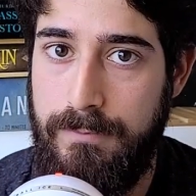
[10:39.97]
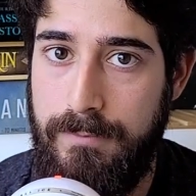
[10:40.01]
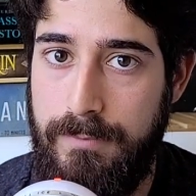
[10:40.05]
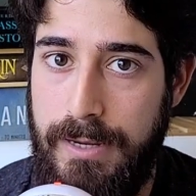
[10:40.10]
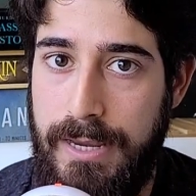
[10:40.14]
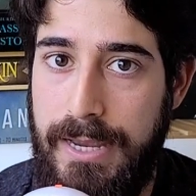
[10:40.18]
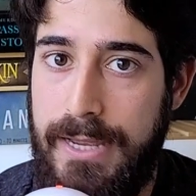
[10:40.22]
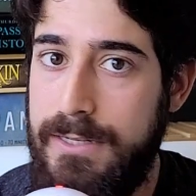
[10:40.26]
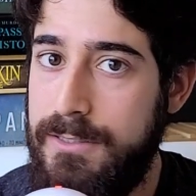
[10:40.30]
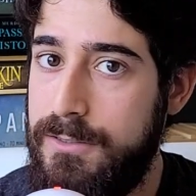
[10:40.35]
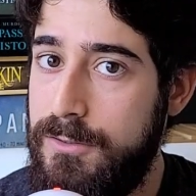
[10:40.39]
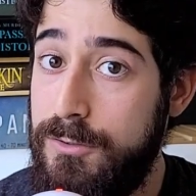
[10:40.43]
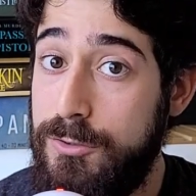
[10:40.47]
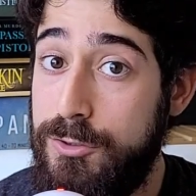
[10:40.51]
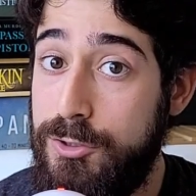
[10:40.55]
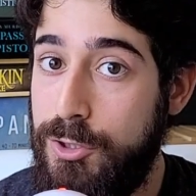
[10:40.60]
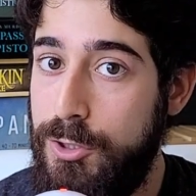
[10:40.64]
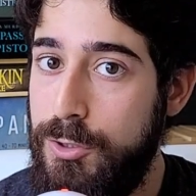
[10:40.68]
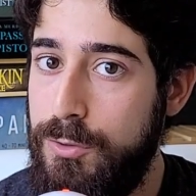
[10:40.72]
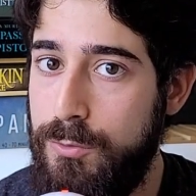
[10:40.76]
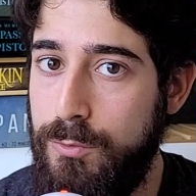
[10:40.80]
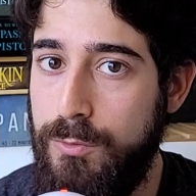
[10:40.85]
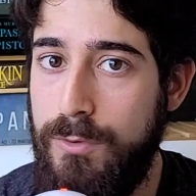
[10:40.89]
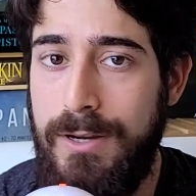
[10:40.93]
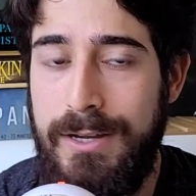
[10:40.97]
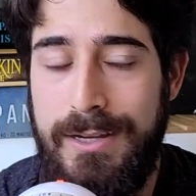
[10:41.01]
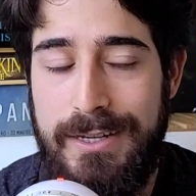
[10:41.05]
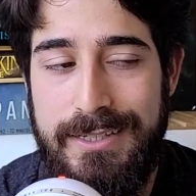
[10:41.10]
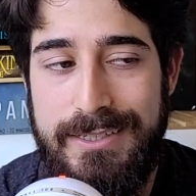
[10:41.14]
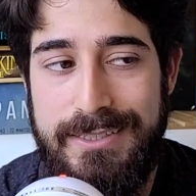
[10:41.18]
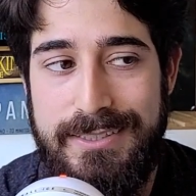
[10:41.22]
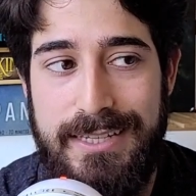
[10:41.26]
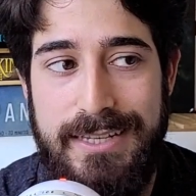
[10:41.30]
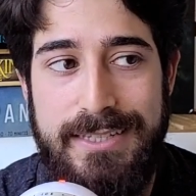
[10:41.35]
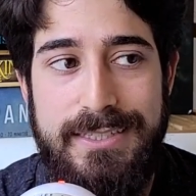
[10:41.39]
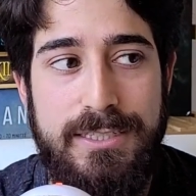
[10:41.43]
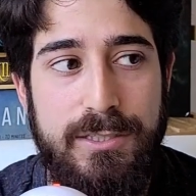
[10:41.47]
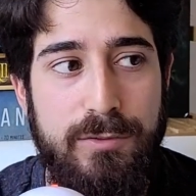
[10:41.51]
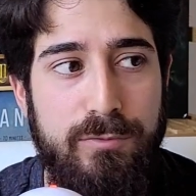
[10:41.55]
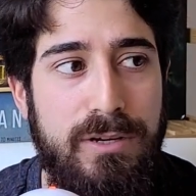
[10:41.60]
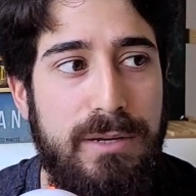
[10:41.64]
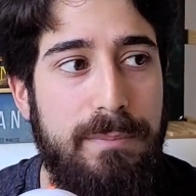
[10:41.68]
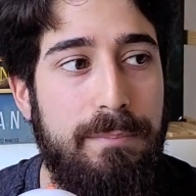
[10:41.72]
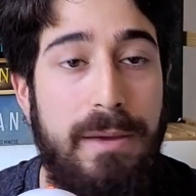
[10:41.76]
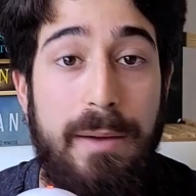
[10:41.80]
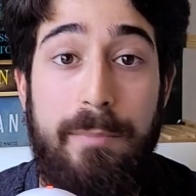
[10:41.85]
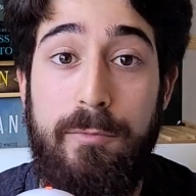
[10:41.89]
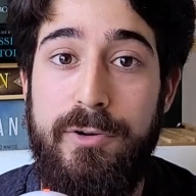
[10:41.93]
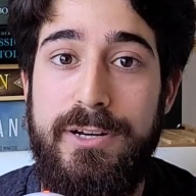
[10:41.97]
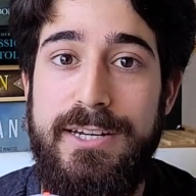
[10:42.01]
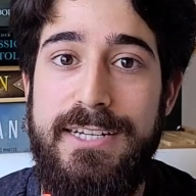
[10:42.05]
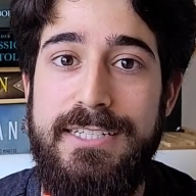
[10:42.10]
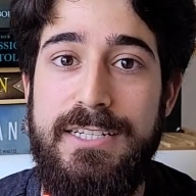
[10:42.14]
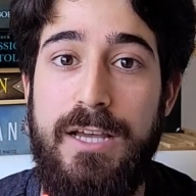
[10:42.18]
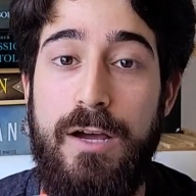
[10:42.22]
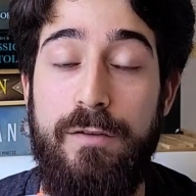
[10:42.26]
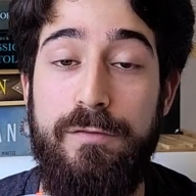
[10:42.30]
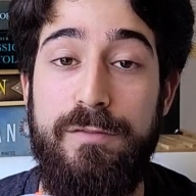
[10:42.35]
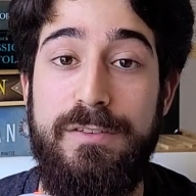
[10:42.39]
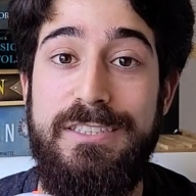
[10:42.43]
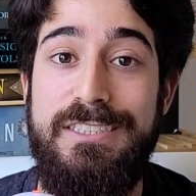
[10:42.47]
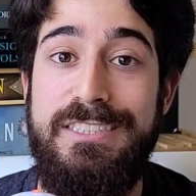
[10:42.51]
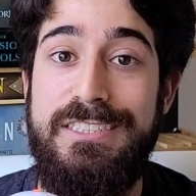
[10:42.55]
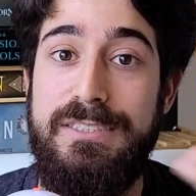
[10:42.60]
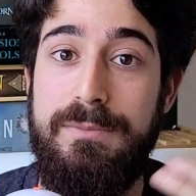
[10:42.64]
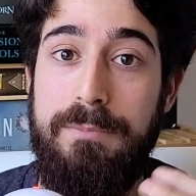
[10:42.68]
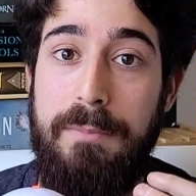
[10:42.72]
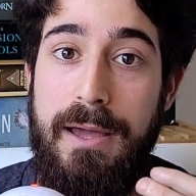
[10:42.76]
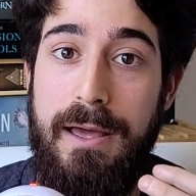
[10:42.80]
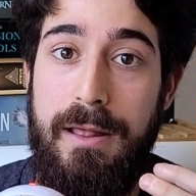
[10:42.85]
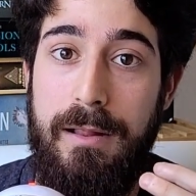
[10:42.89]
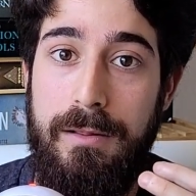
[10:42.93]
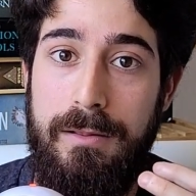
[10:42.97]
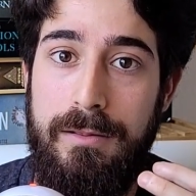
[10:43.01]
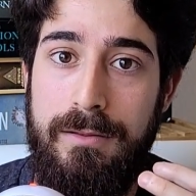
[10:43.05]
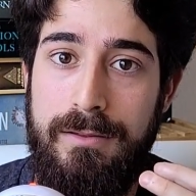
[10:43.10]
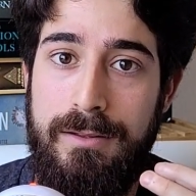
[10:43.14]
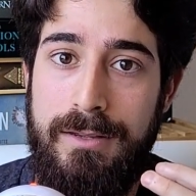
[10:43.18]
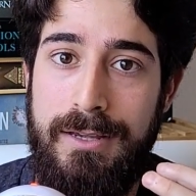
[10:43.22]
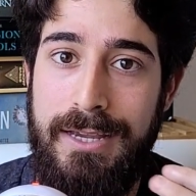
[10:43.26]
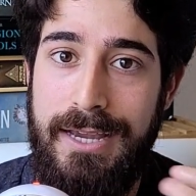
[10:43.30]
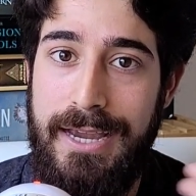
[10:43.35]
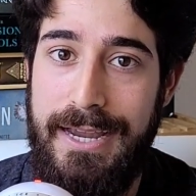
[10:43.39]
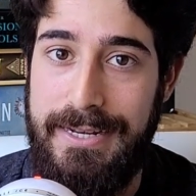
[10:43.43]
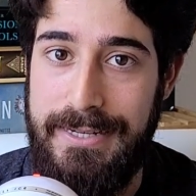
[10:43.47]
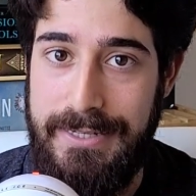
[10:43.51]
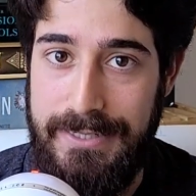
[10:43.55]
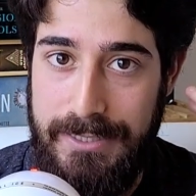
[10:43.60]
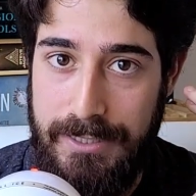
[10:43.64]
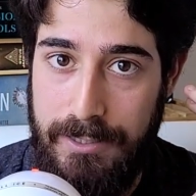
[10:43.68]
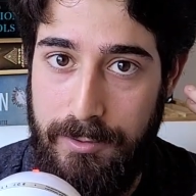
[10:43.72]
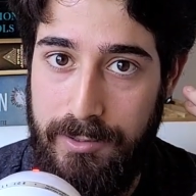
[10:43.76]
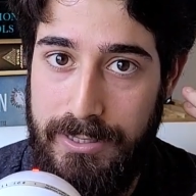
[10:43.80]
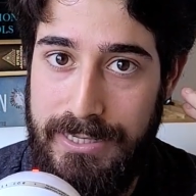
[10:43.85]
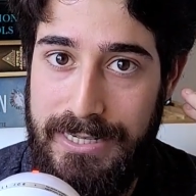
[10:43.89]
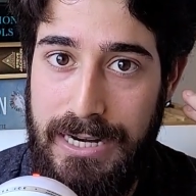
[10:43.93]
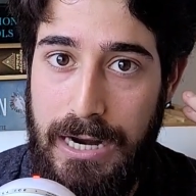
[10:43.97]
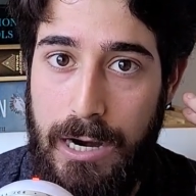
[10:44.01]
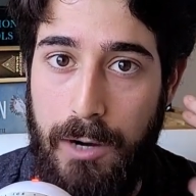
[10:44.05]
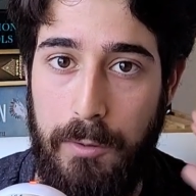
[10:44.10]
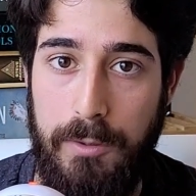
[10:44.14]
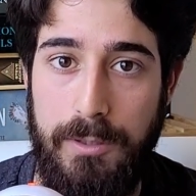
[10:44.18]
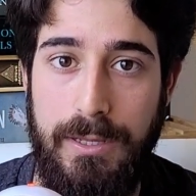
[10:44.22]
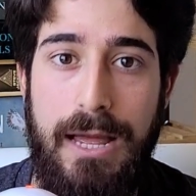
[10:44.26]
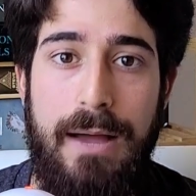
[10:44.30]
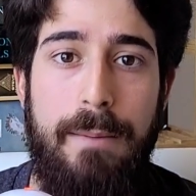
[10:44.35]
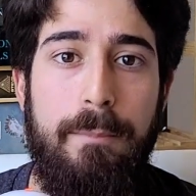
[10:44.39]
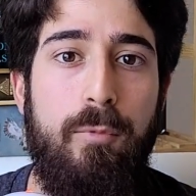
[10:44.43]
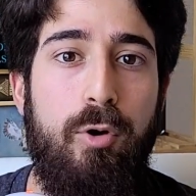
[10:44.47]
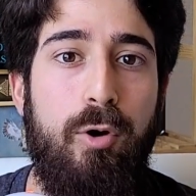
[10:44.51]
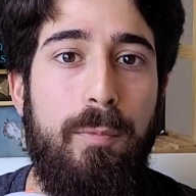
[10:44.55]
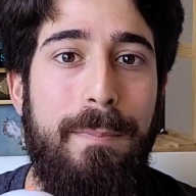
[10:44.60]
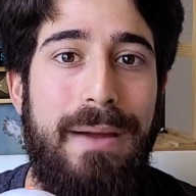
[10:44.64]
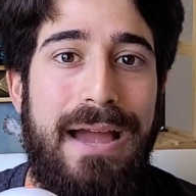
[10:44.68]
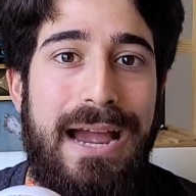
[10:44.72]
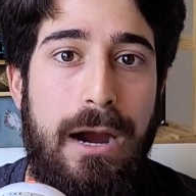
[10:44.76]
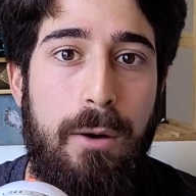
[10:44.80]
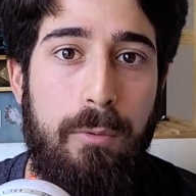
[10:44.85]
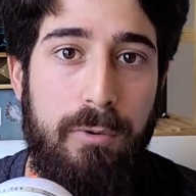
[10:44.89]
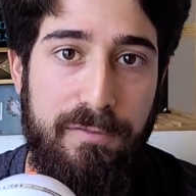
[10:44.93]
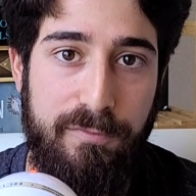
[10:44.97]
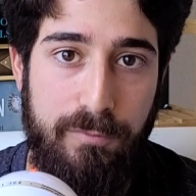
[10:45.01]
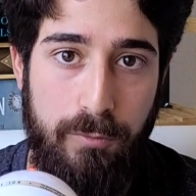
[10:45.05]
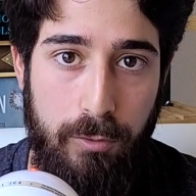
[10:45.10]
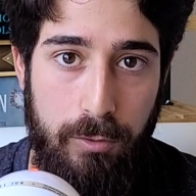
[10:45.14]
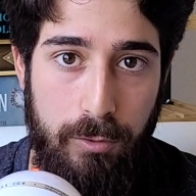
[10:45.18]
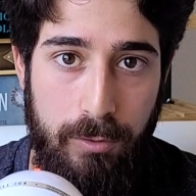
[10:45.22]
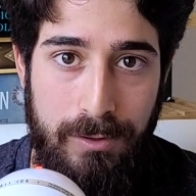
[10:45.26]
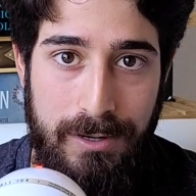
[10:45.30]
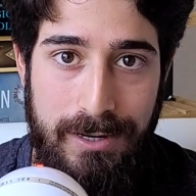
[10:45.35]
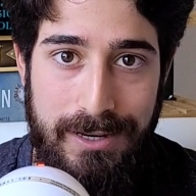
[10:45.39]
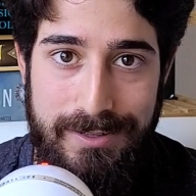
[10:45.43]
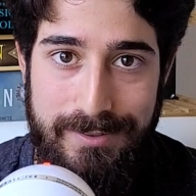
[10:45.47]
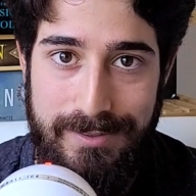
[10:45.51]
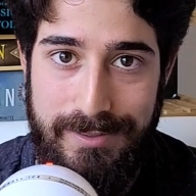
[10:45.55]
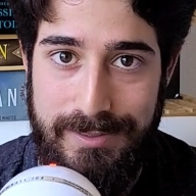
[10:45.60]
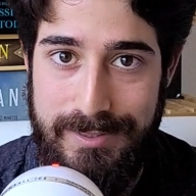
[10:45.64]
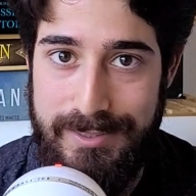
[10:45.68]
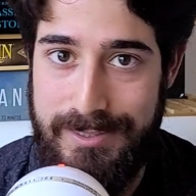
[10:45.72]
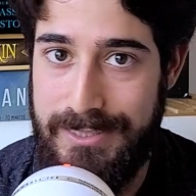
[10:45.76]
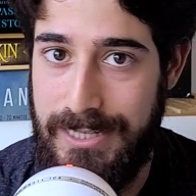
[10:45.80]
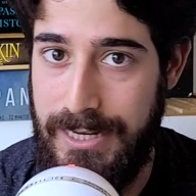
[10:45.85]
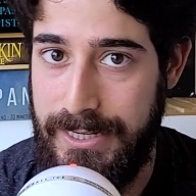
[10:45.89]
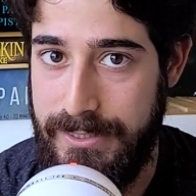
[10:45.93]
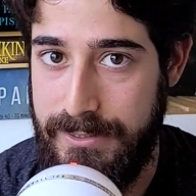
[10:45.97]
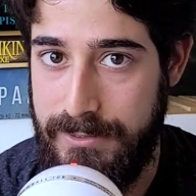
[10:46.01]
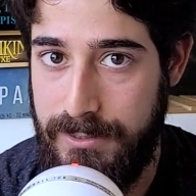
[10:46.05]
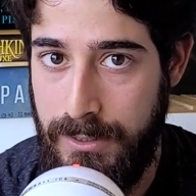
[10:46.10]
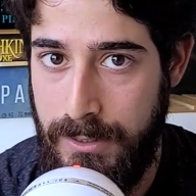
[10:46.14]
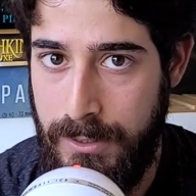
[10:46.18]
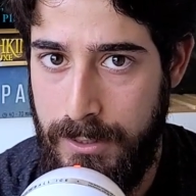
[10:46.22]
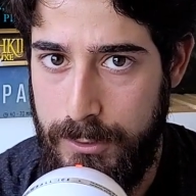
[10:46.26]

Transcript: And 2, sensory memories of smell and hearing are a lot more powerful than sight.